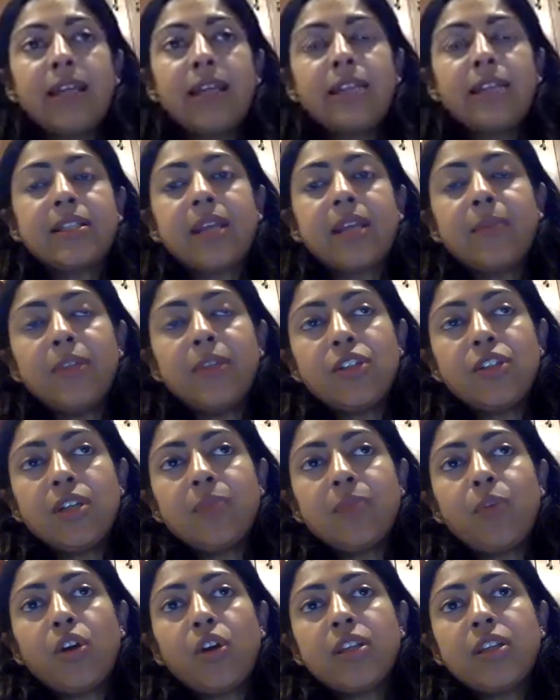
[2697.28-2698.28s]
establishing
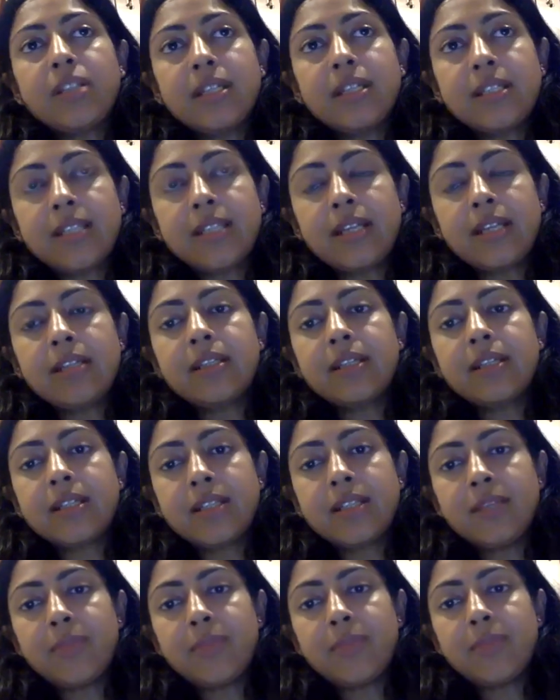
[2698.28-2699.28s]
poison centers
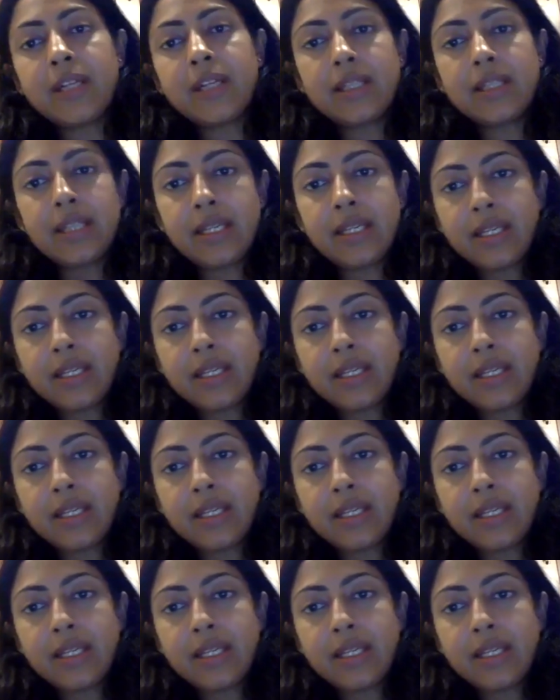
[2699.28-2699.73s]
in that